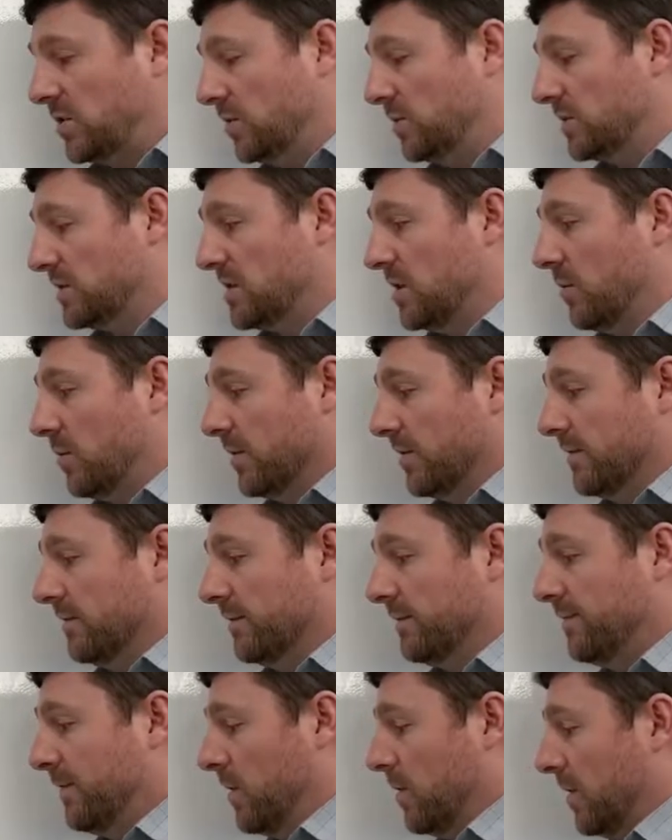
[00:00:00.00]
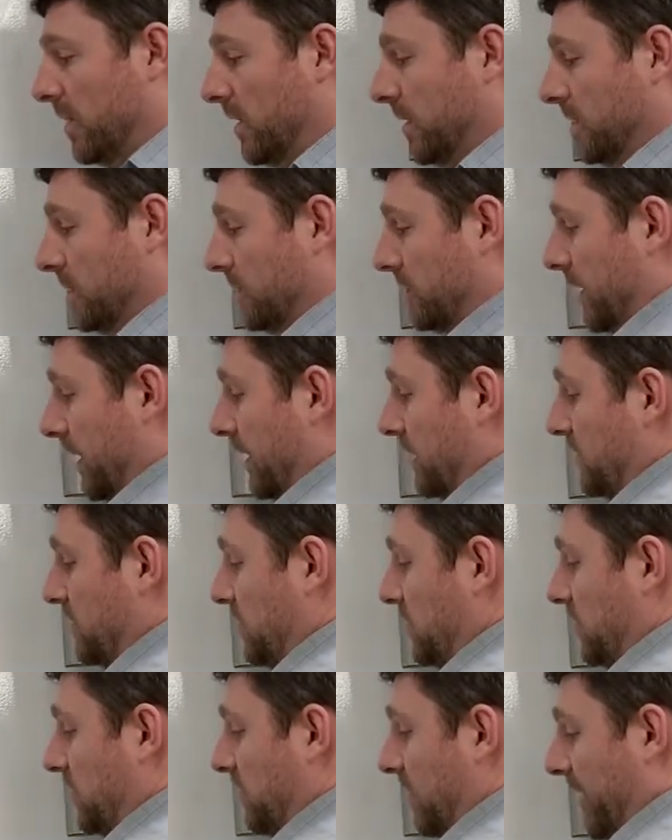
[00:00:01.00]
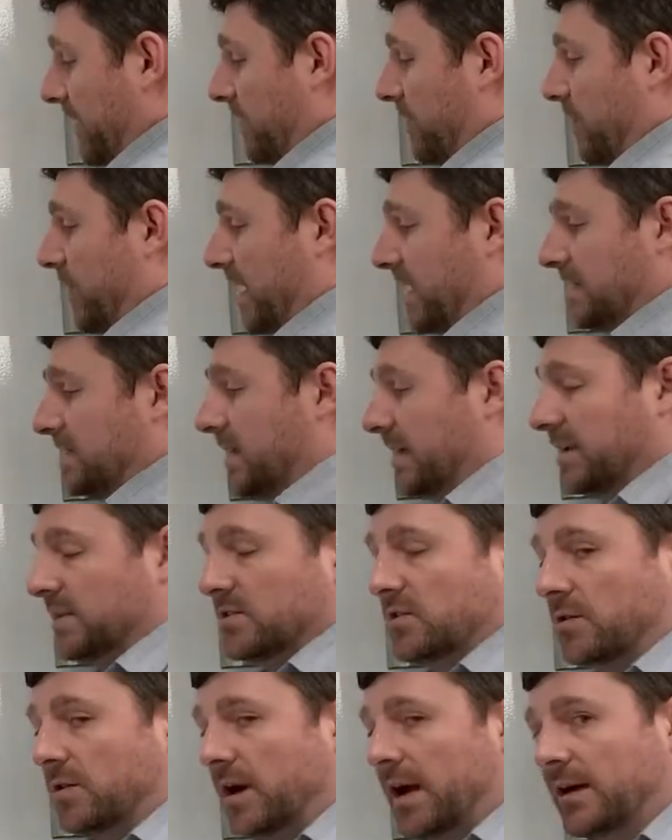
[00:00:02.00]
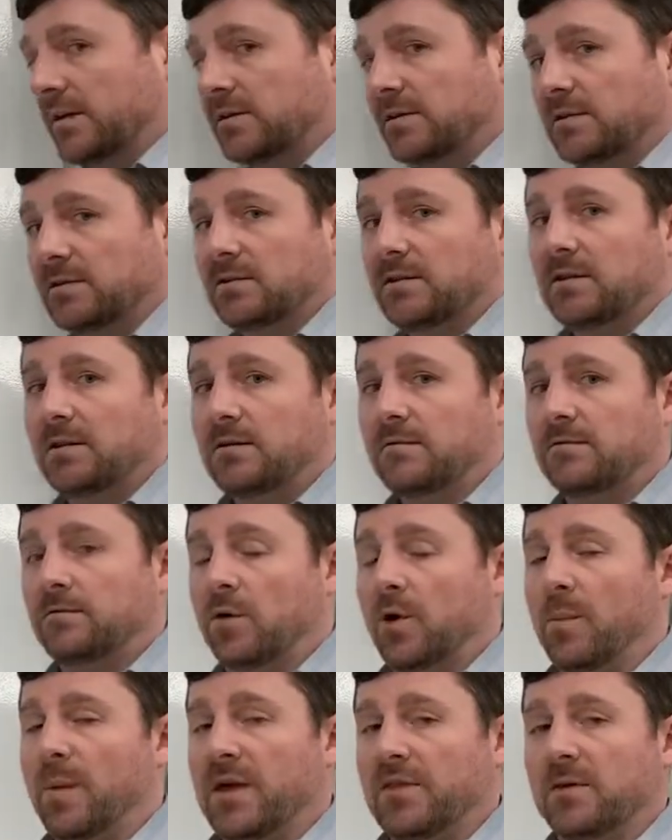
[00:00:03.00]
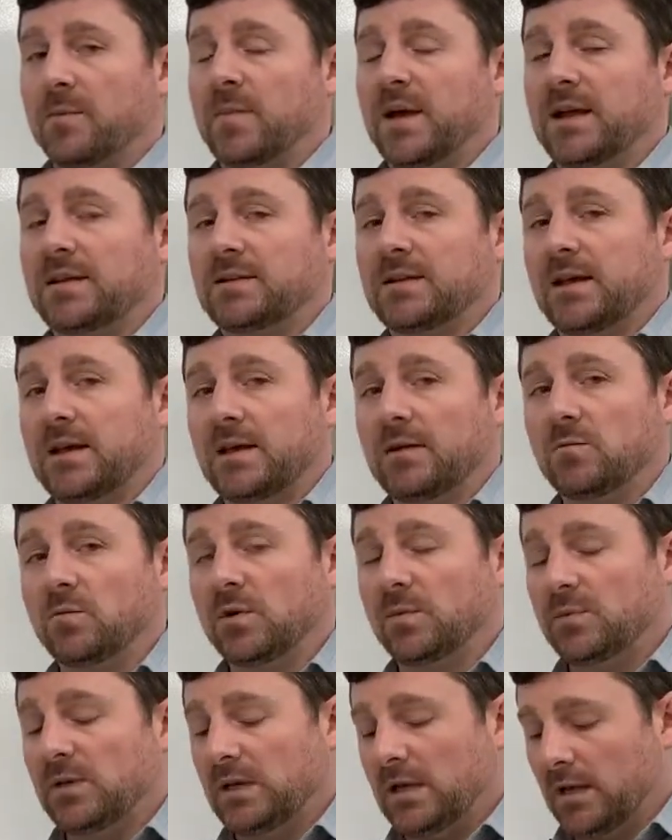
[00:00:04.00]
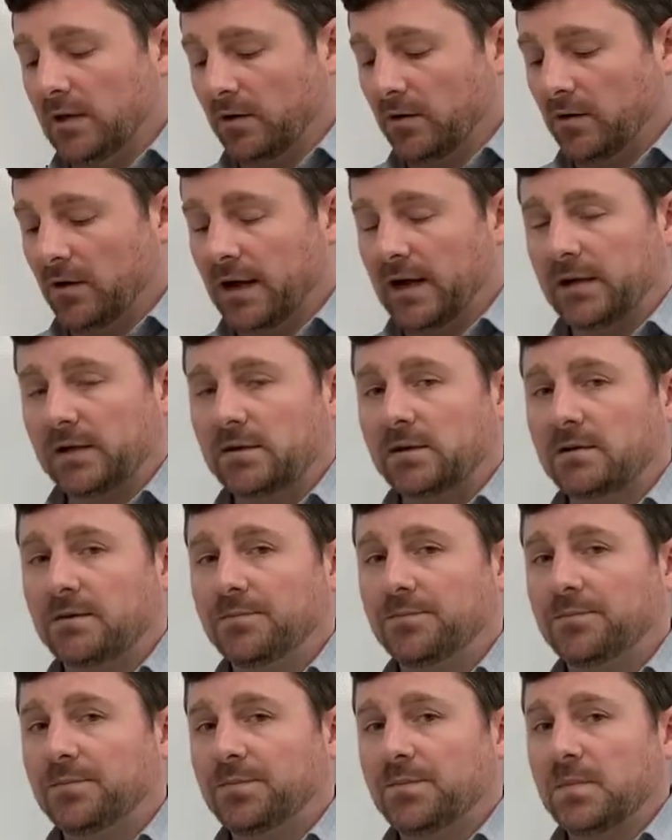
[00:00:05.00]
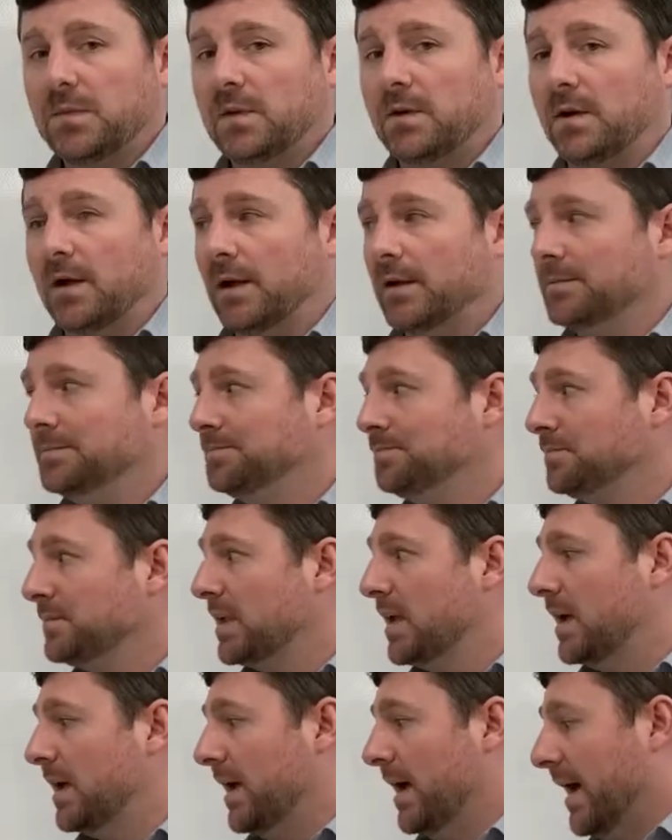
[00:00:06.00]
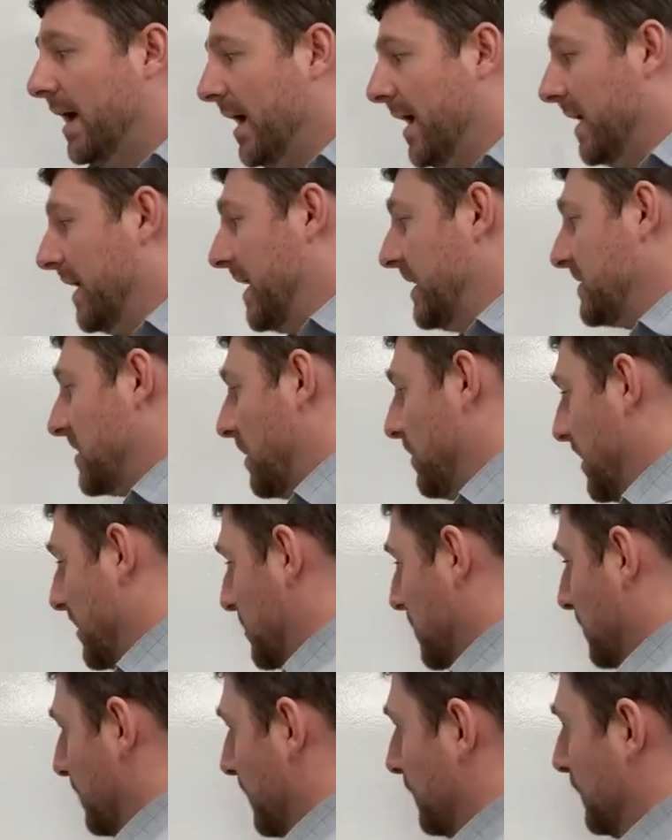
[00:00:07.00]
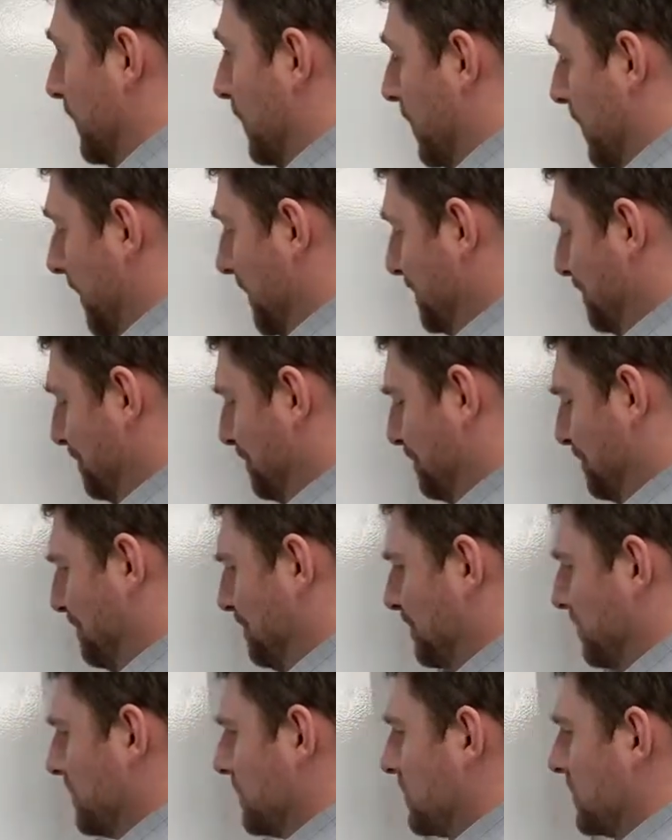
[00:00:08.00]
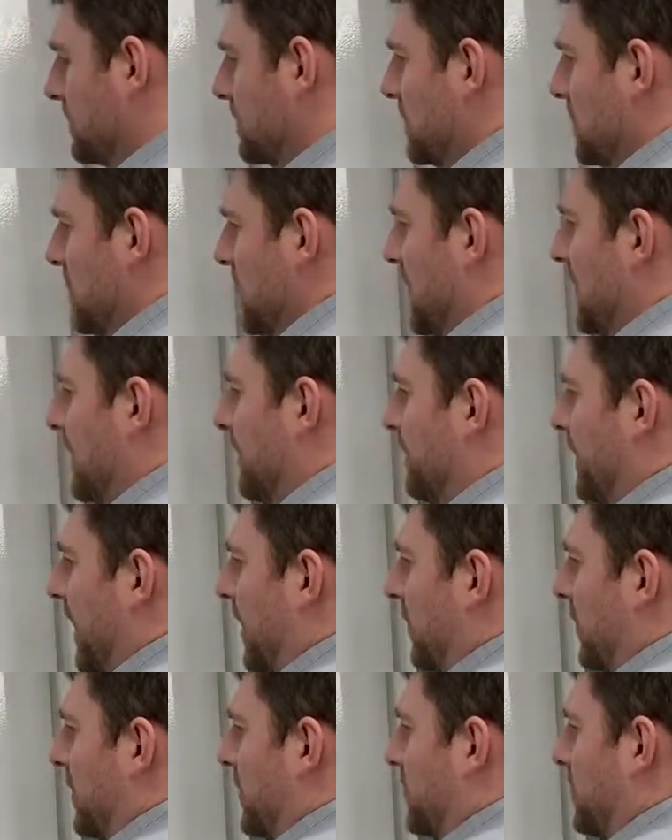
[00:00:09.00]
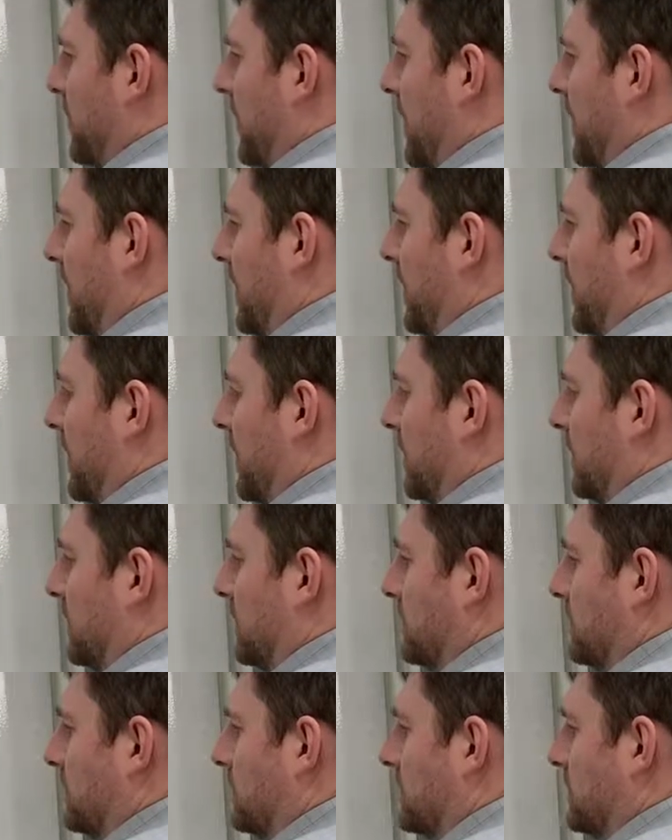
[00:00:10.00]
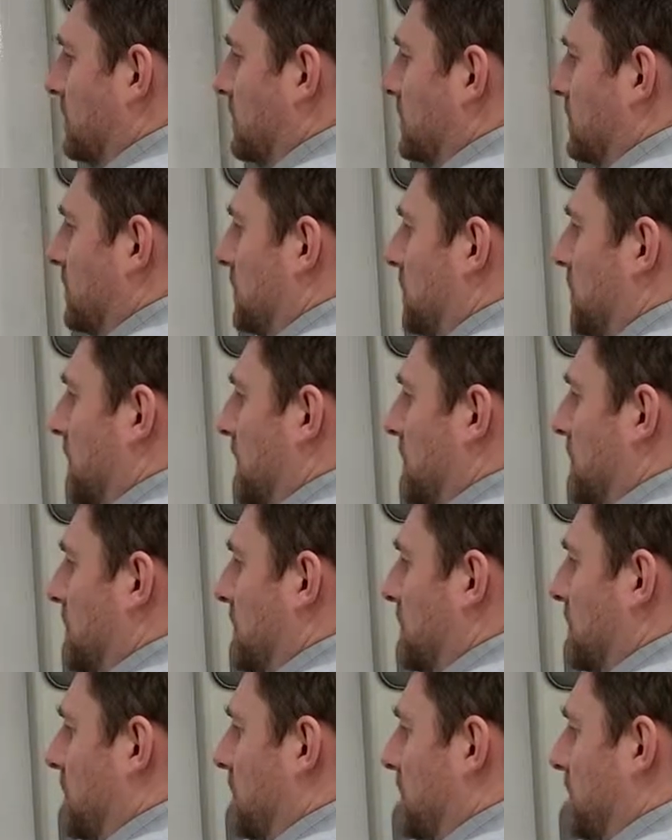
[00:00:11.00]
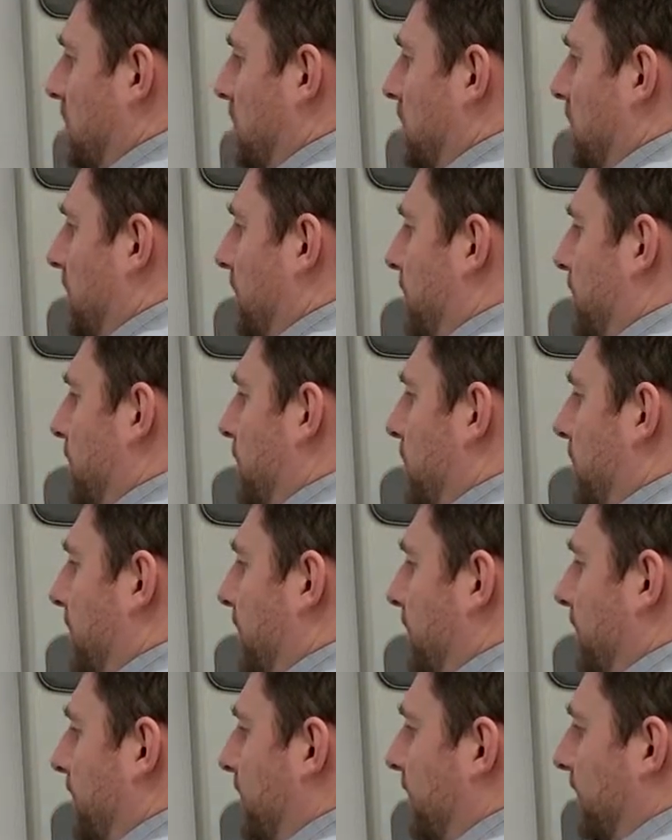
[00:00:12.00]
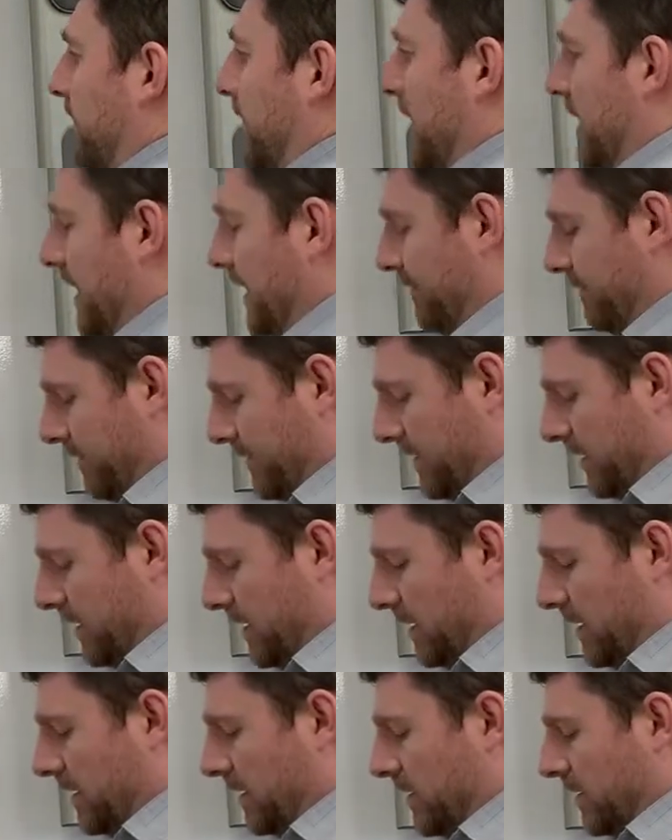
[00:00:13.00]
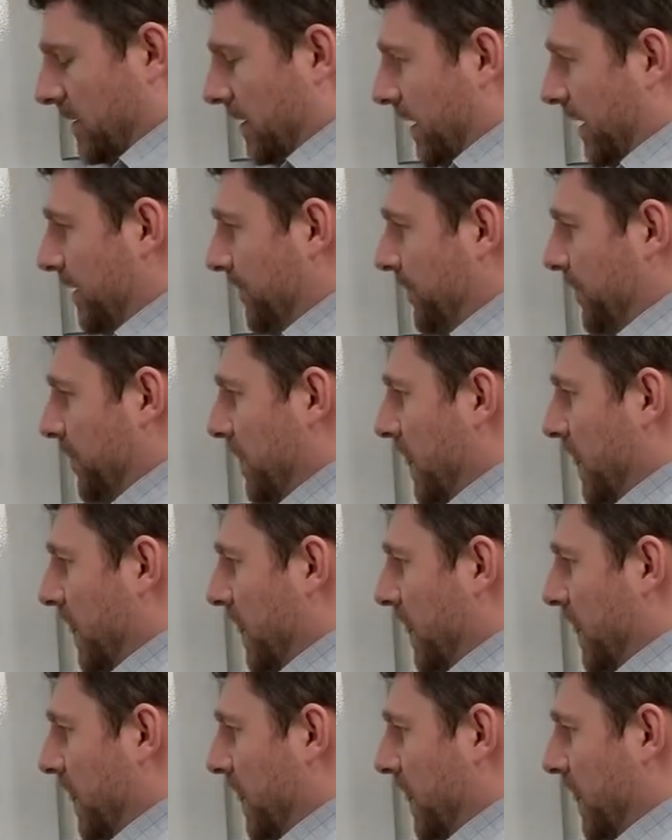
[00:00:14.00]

2 is lower than 4, right, 2-methylpentane is correct. 4-methylpentane would be incorrect, right? And as I mentioned before, if I were to draw in 2, 4, 5, right?